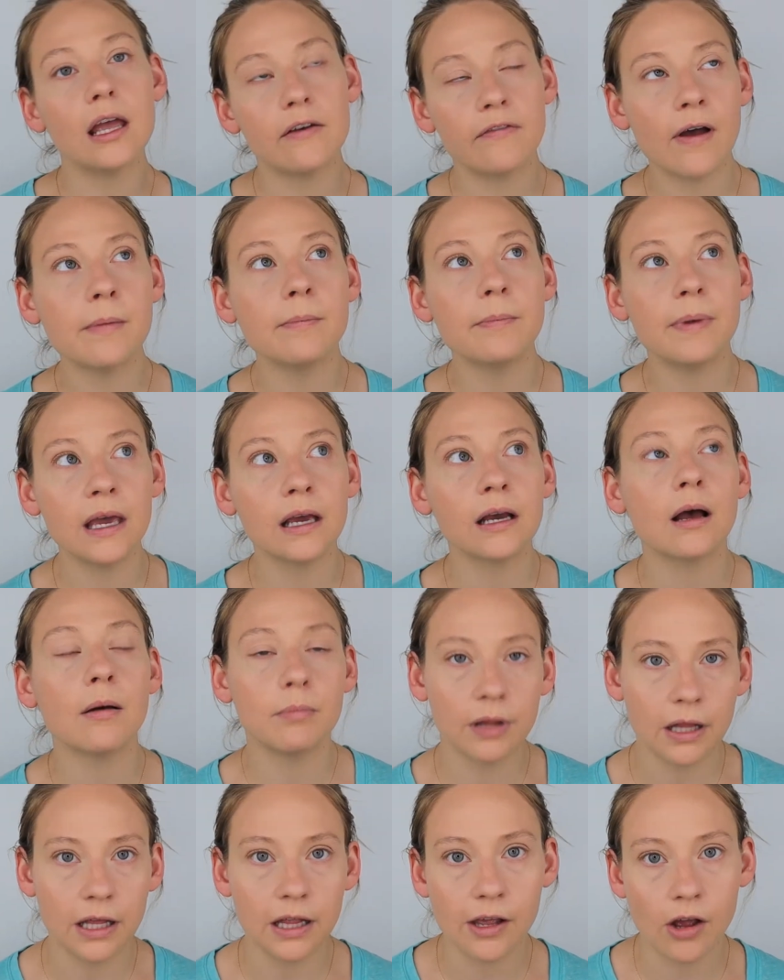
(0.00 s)
I'm being
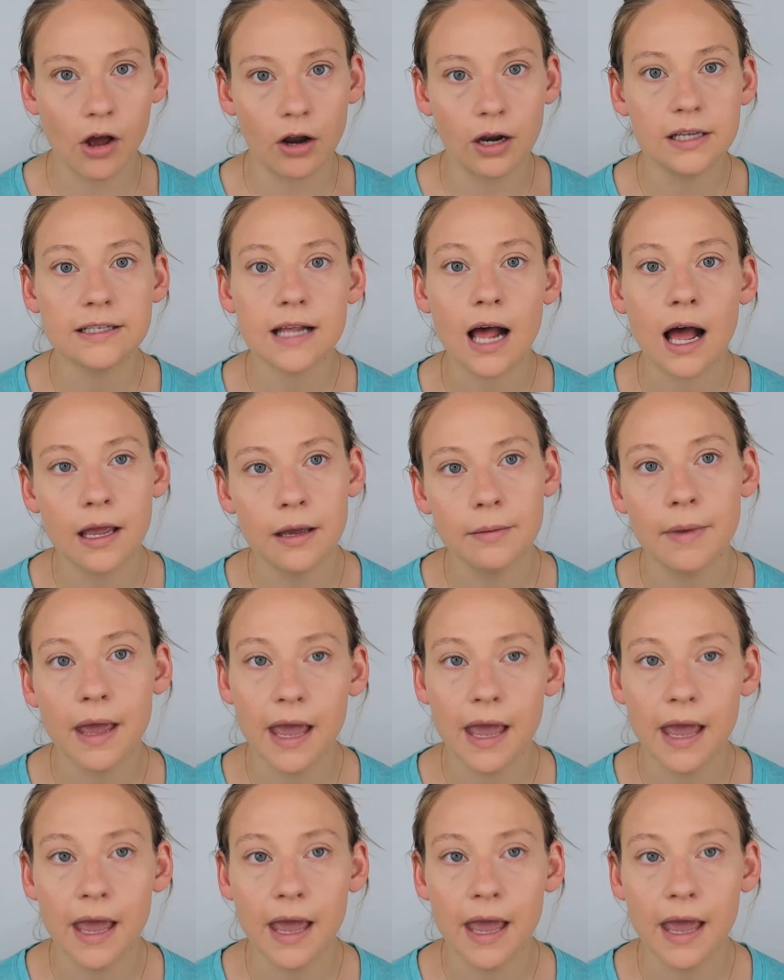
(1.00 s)
completely honest, I am